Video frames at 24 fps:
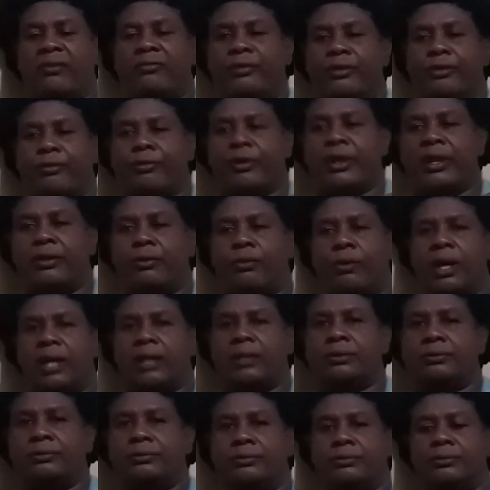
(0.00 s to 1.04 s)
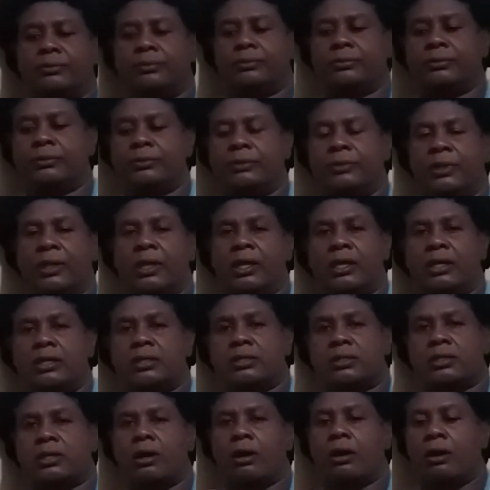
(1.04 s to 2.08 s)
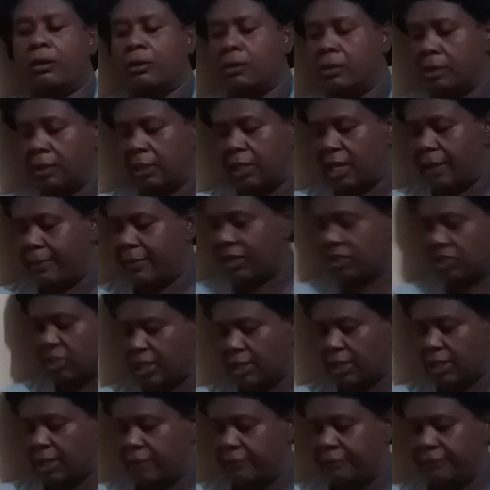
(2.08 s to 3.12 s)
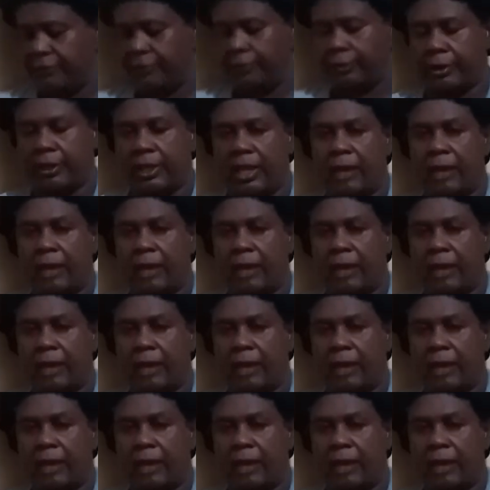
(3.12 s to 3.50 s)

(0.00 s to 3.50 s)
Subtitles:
have the red one. So, give them a shot of the floor,